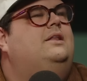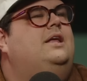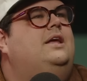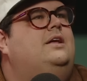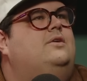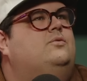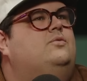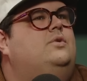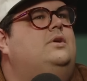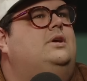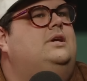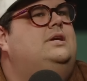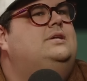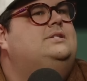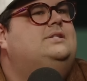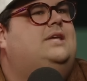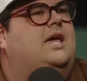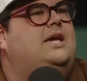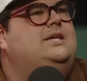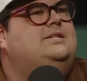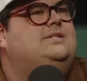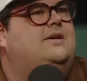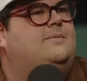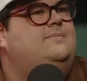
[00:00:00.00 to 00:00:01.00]
It really is
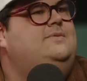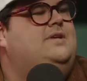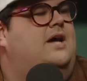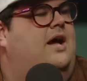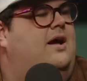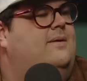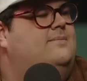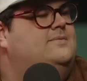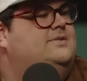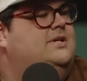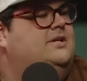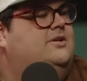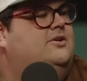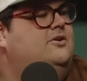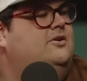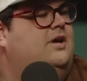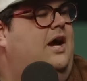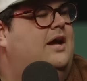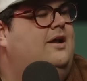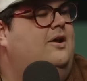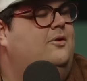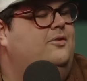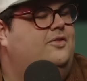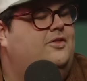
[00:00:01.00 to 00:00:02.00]
gay sometimes. Like
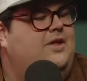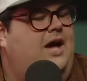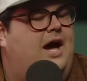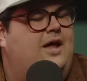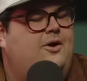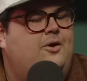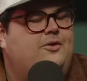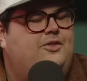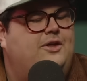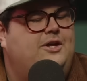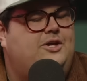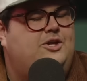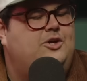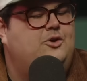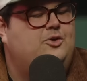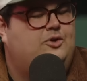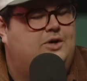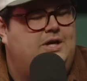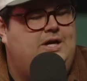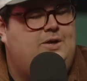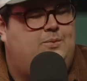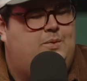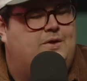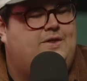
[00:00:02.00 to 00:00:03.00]
I don't think you
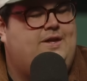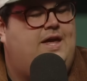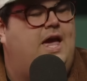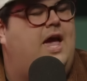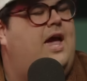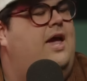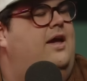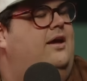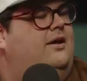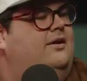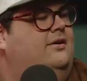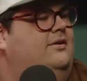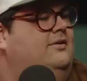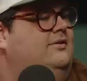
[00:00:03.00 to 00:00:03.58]
lead with gay.